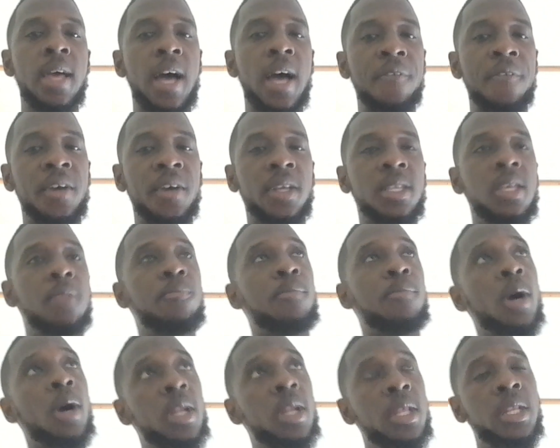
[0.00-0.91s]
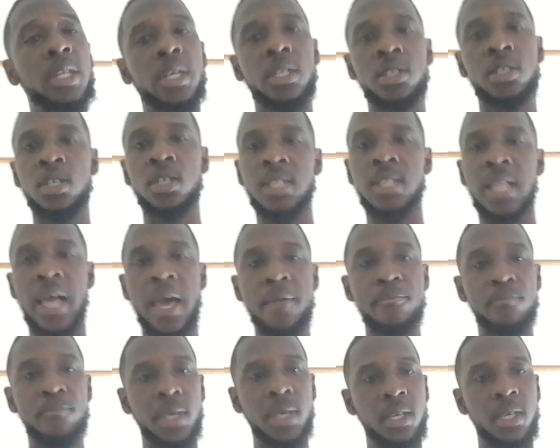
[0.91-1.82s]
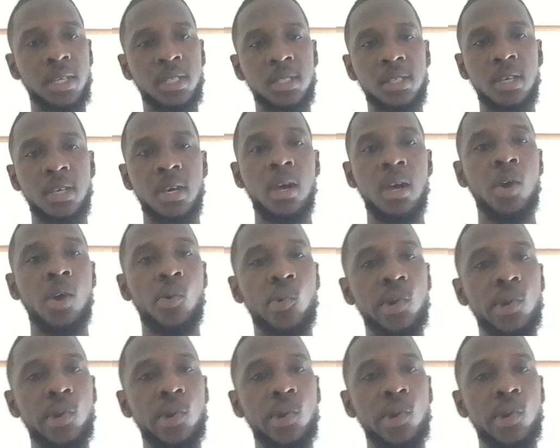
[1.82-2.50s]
affecting pollinators like bees.